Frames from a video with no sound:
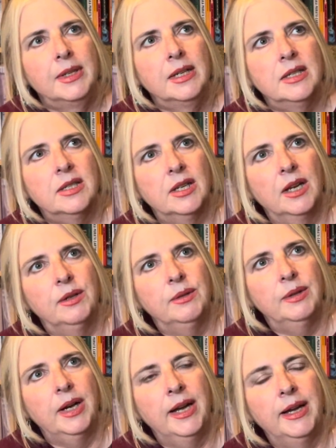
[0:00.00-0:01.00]

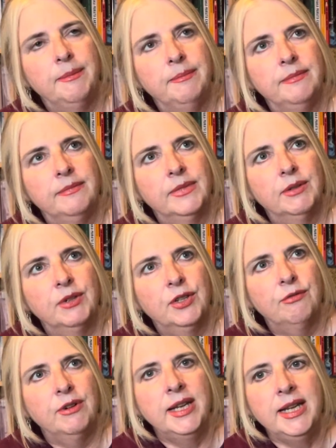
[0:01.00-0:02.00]
So there are
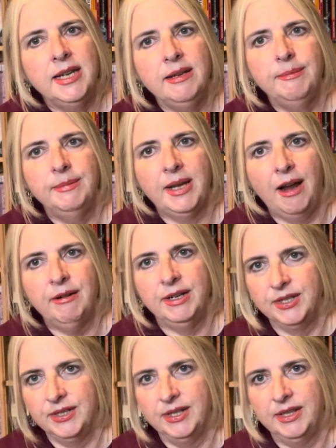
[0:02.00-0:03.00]
three
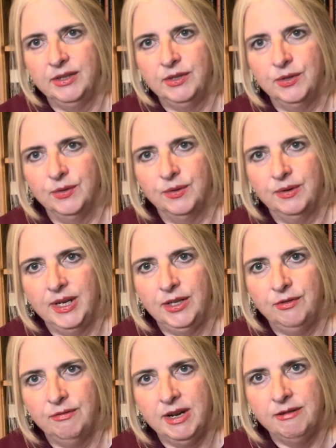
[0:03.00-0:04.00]
characters in this story,
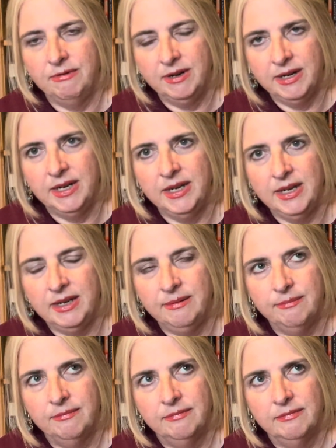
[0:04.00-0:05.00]
three really
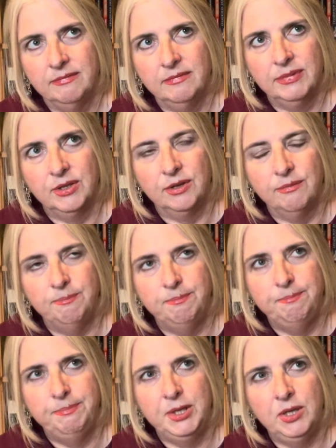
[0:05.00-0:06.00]
sort of
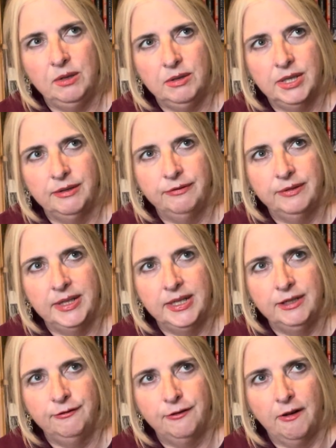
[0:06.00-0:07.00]
beautifully
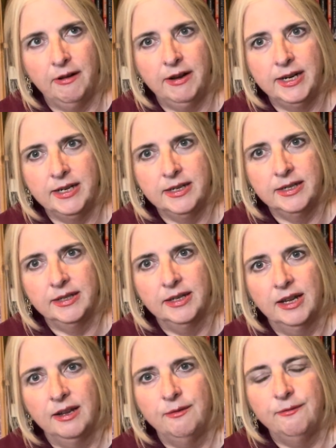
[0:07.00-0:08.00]
defined,
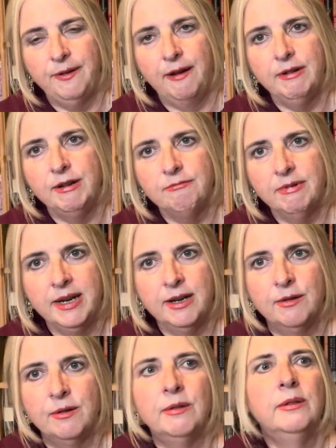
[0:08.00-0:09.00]
very
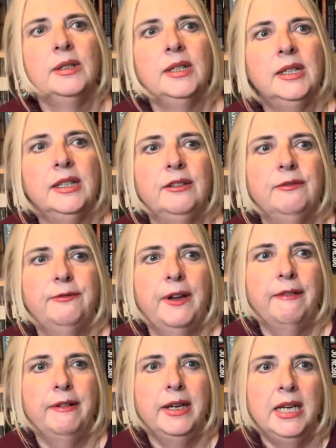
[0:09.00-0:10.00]
real,
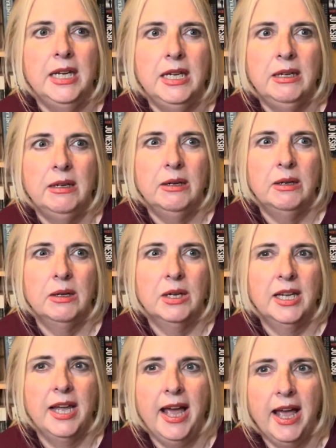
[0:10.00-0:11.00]
very
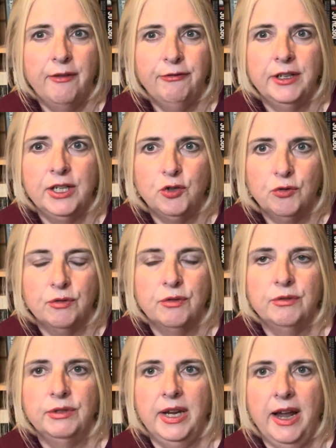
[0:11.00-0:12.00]
carefully
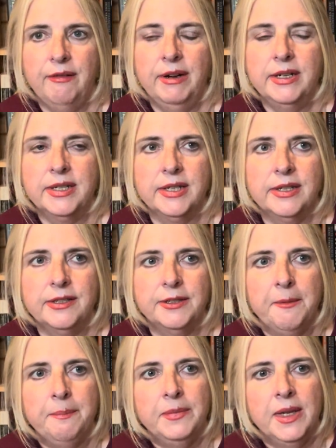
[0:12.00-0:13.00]
drawn characters.
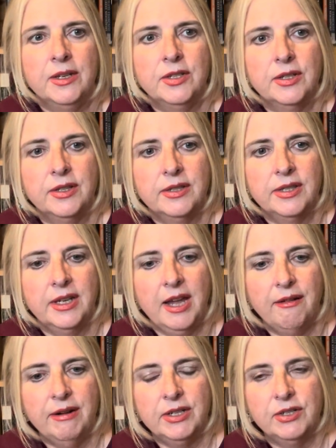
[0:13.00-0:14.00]
So there's the
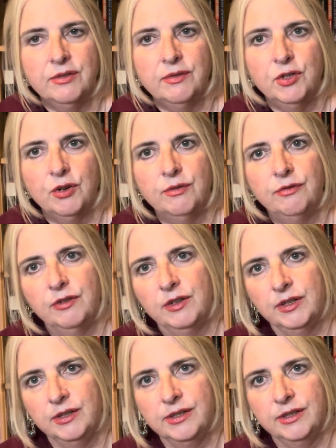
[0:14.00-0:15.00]
character of John
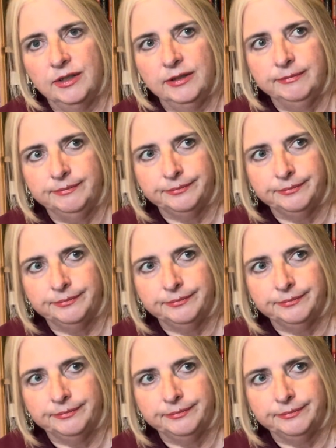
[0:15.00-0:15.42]
Ferguson,